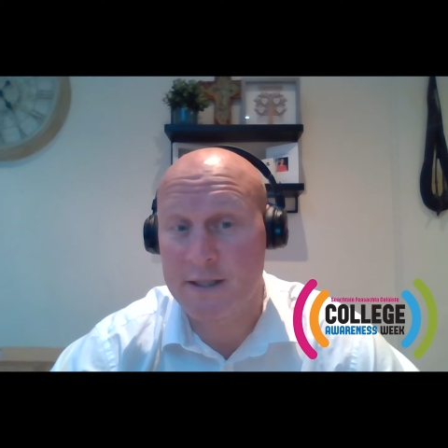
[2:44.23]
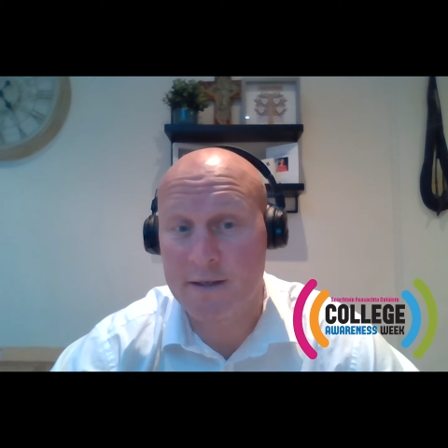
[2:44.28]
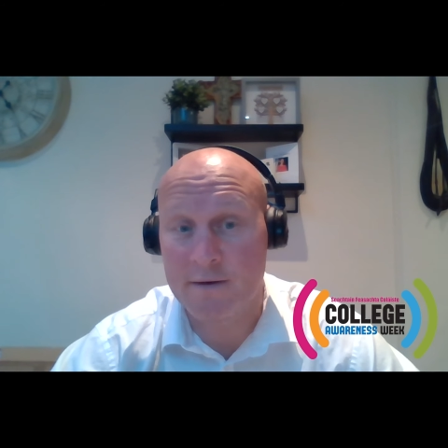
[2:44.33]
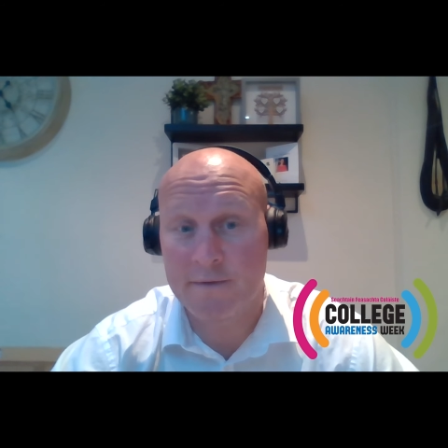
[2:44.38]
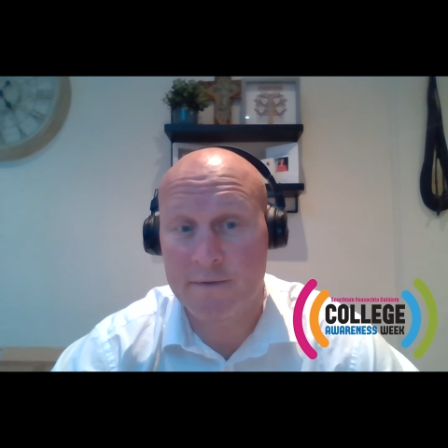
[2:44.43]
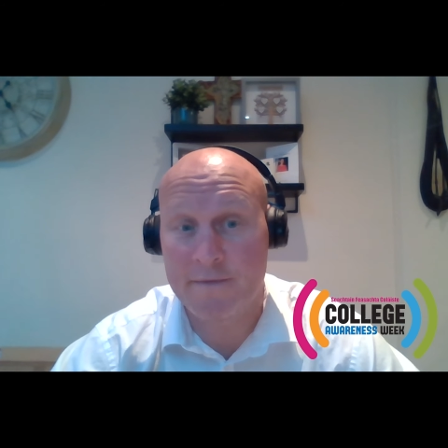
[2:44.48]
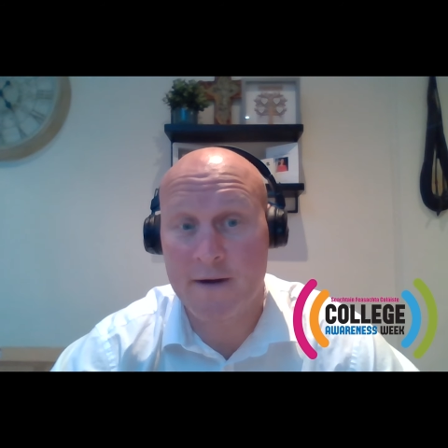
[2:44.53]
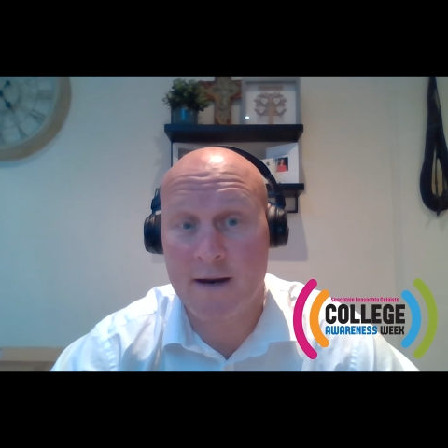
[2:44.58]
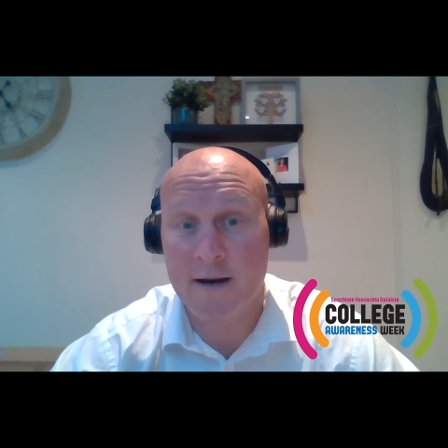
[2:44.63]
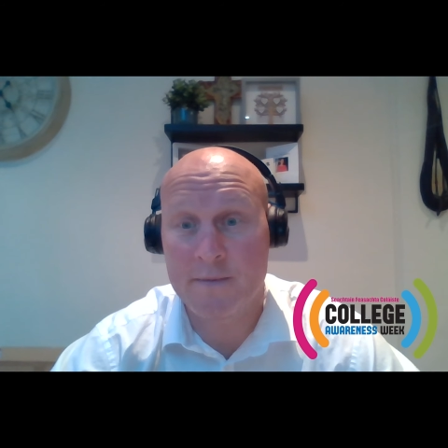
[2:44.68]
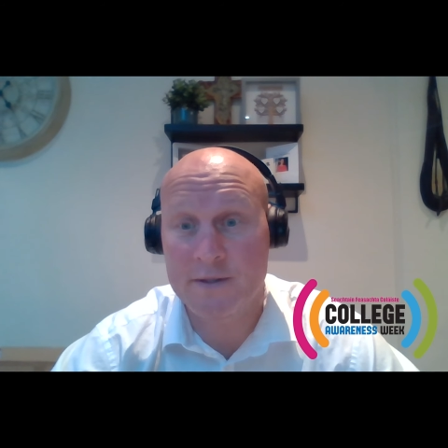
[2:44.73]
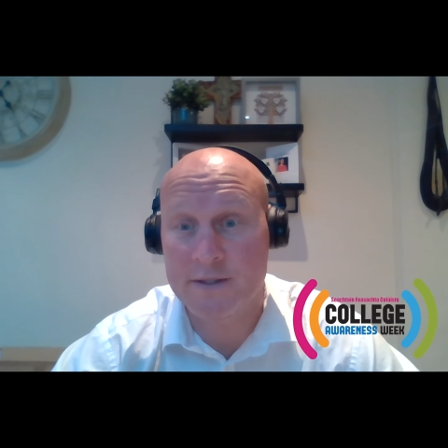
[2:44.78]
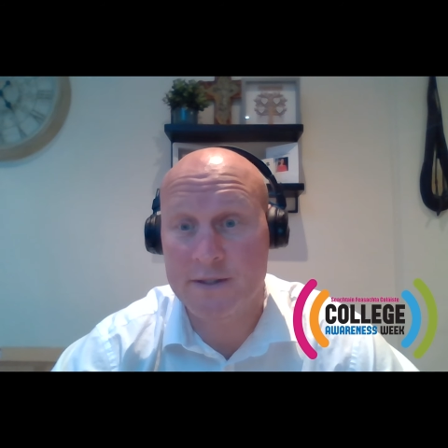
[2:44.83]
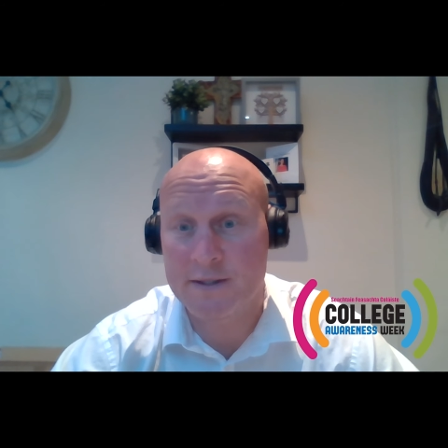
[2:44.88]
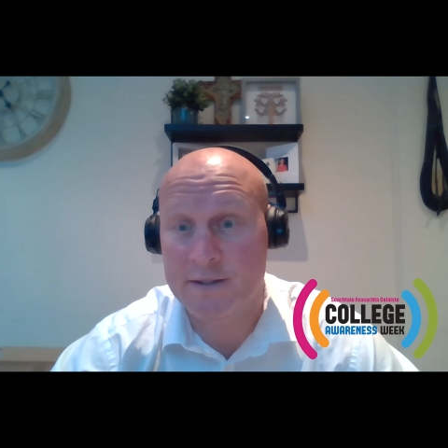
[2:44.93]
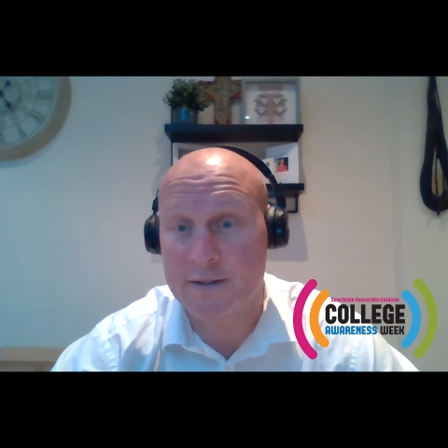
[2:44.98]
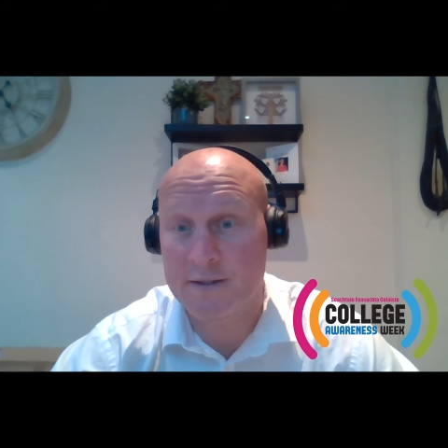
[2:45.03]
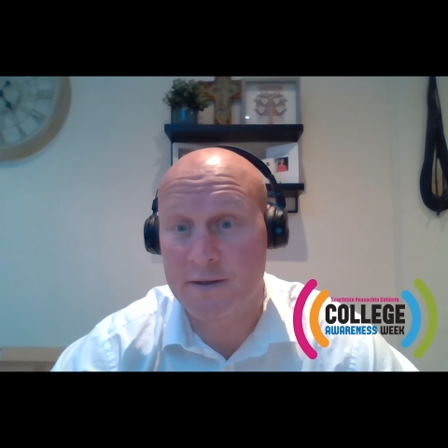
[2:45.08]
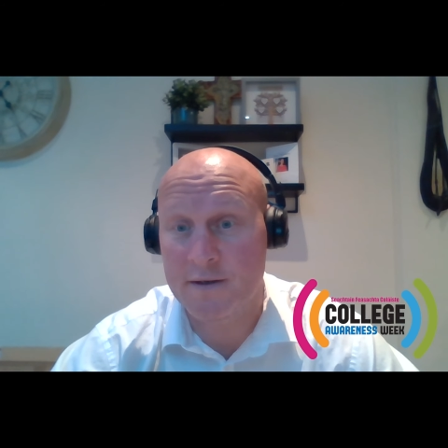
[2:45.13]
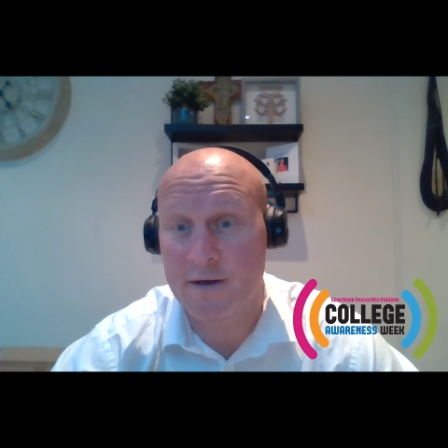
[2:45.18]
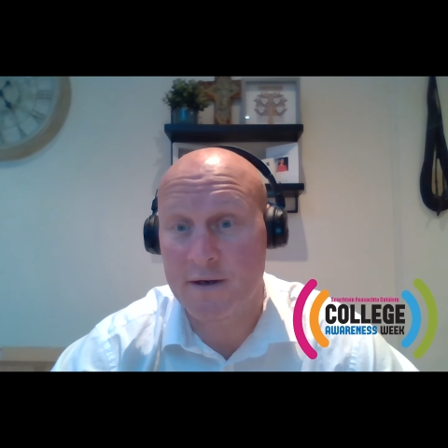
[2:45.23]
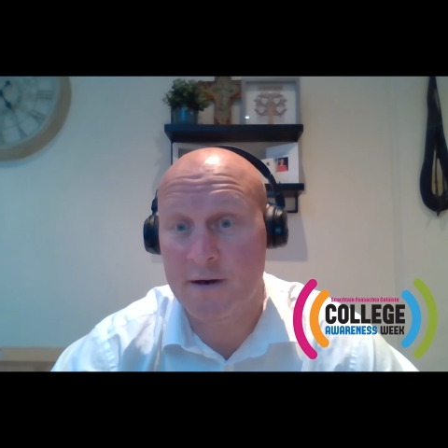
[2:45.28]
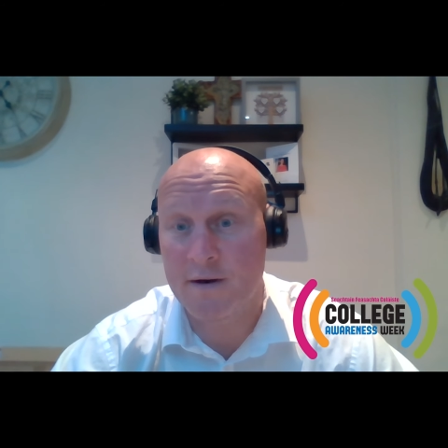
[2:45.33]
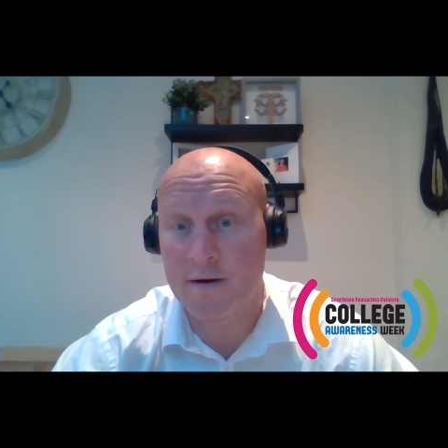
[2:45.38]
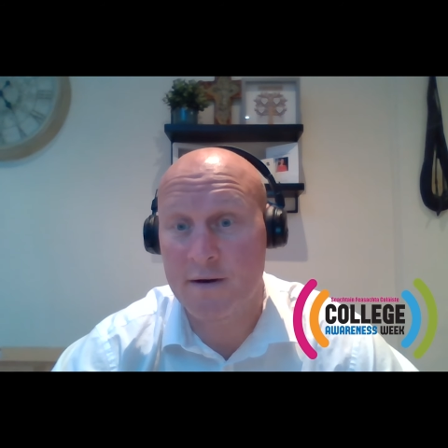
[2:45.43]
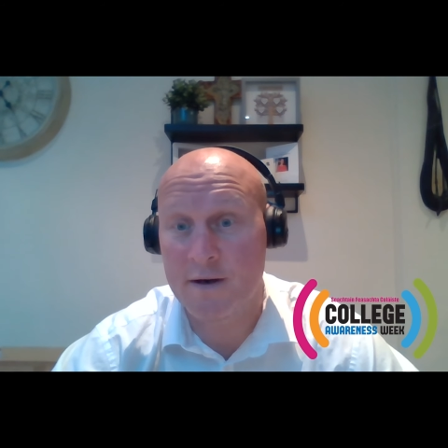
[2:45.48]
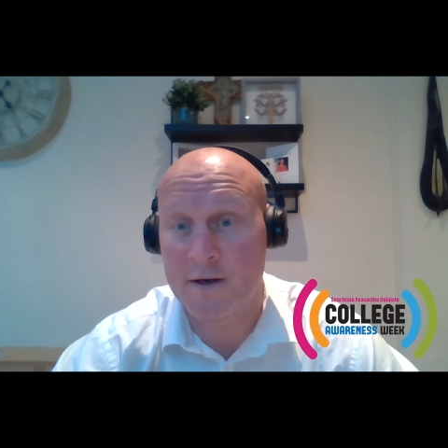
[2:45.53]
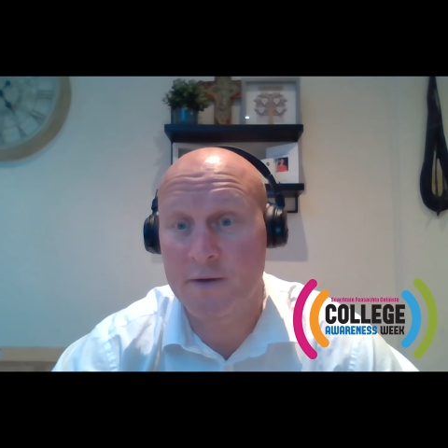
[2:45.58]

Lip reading: or a pharmacist or